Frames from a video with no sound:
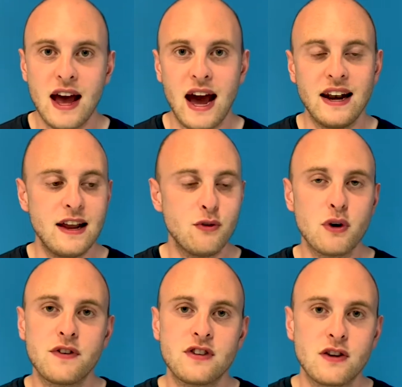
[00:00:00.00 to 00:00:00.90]
and they've
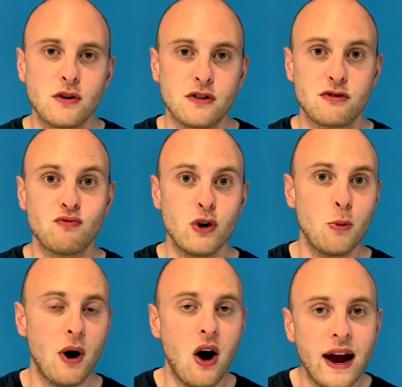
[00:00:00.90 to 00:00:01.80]
all of a sudden got some real
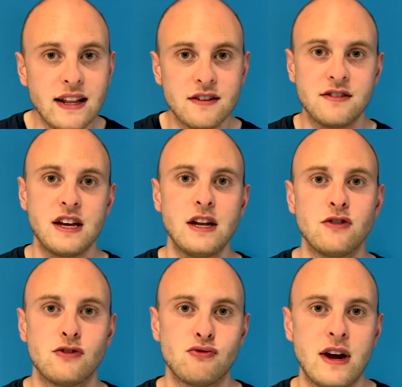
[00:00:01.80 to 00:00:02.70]
behind the
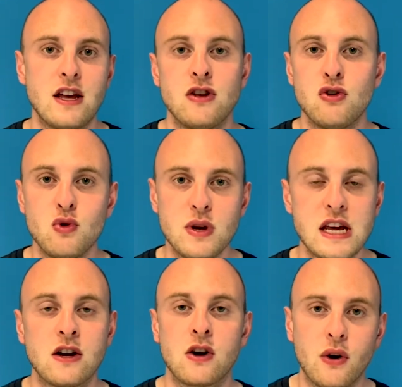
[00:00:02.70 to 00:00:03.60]
scenes, great
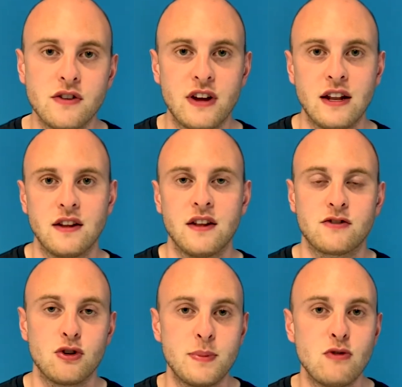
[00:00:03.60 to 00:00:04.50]
unique content that is
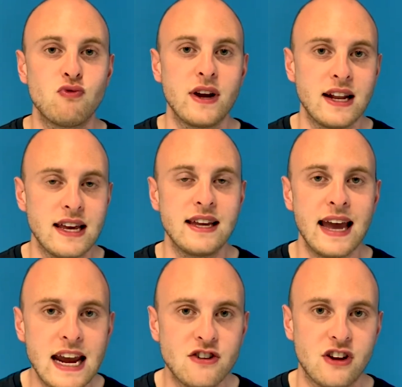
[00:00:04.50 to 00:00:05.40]
going to be really
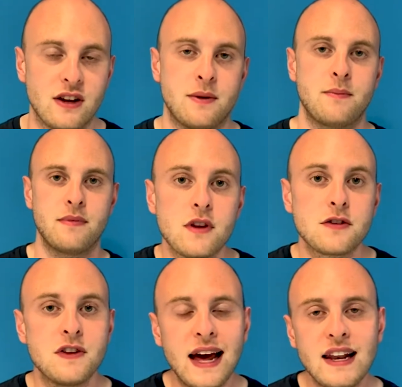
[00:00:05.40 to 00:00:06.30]
engaging.
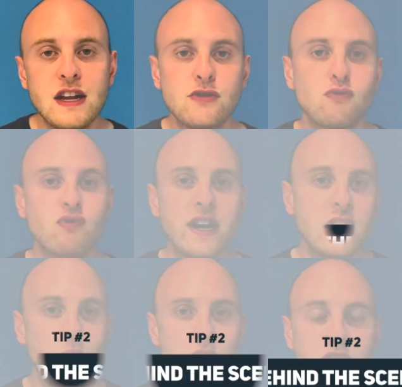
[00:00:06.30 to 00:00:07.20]
So that leads on really
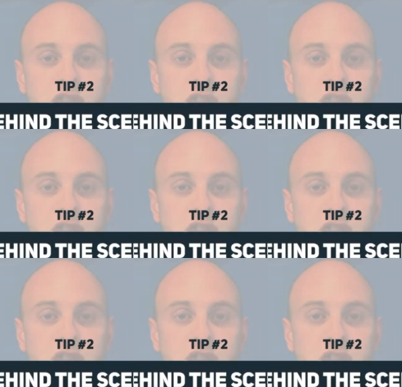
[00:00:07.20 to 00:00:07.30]
well to